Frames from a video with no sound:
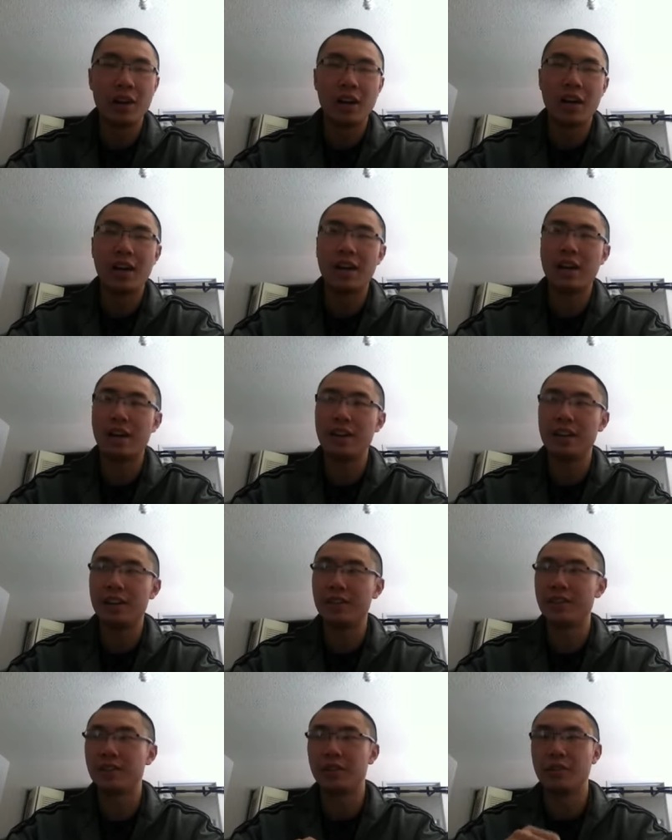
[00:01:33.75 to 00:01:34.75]

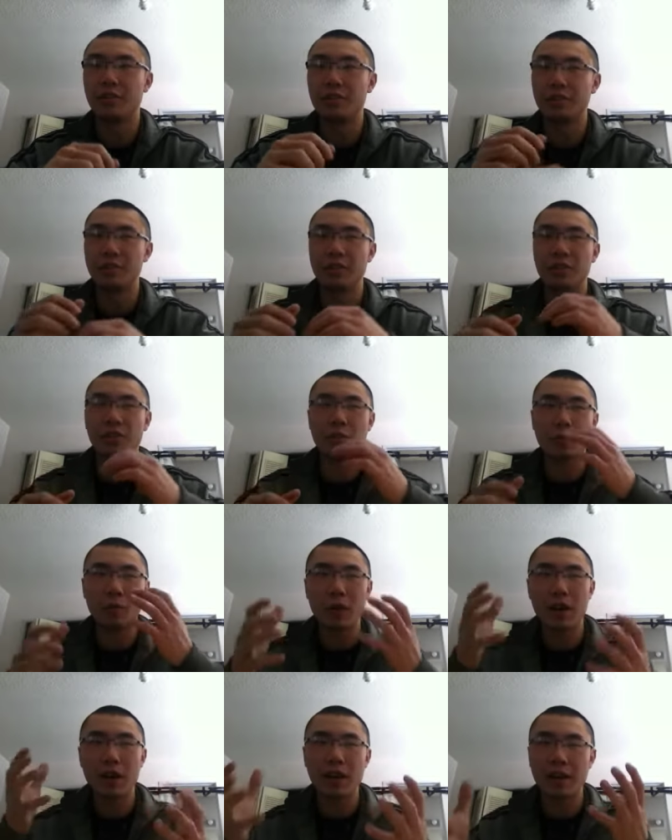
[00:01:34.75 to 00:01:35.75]
Uh, so you
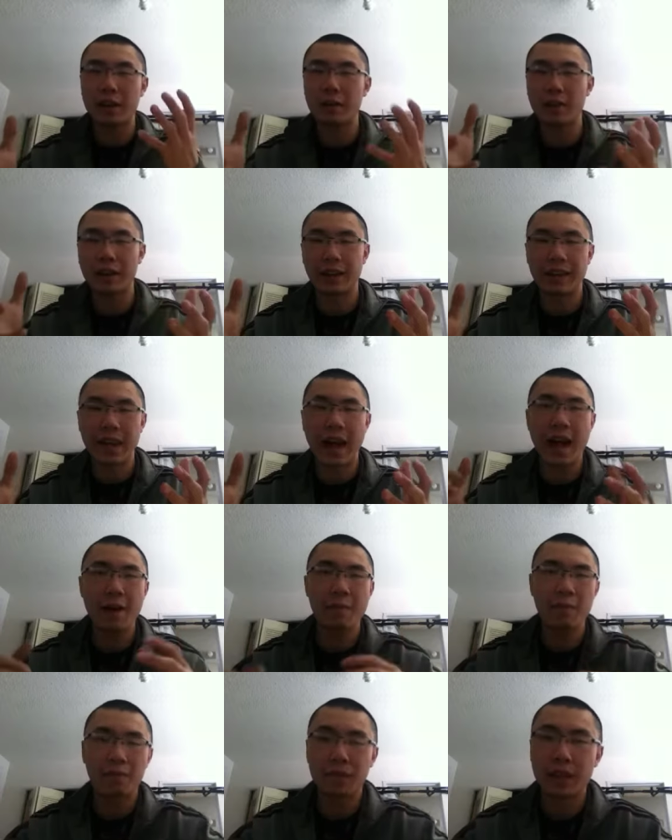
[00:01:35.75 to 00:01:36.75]
weigh it out like
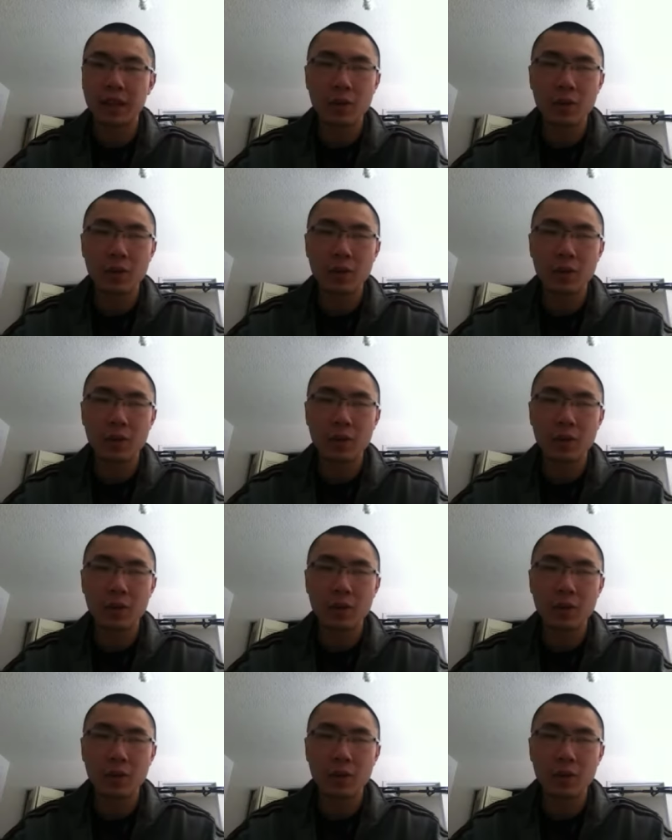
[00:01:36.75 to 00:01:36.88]
that.